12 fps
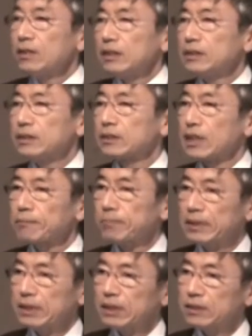in
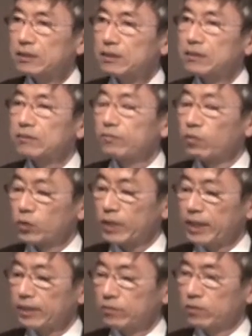Japanese
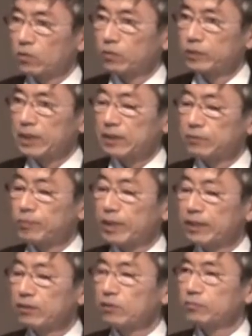volcano contains
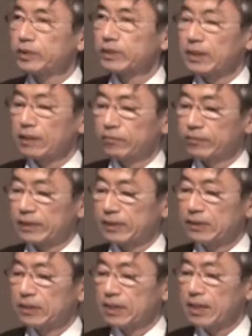plenty of
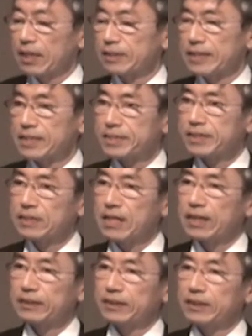sulfur and other
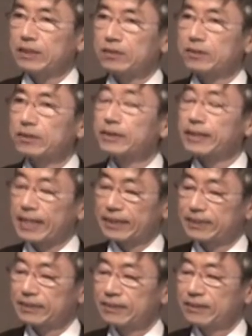acidic
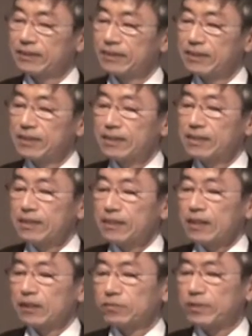gas.
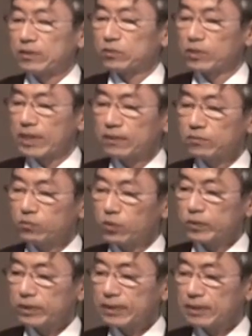And when
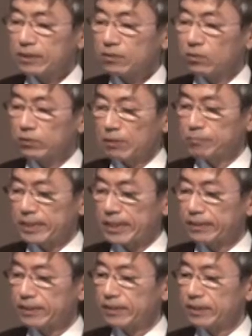groundwater
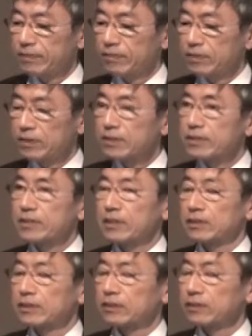contaminated, the
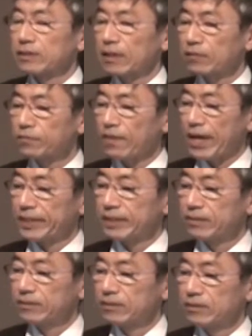
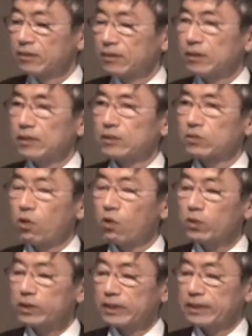sulfide is
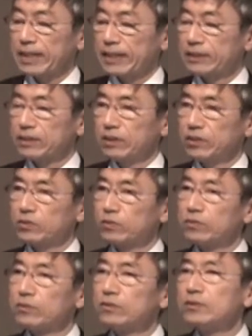oxidized
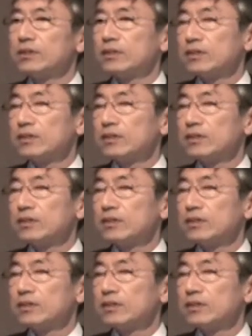into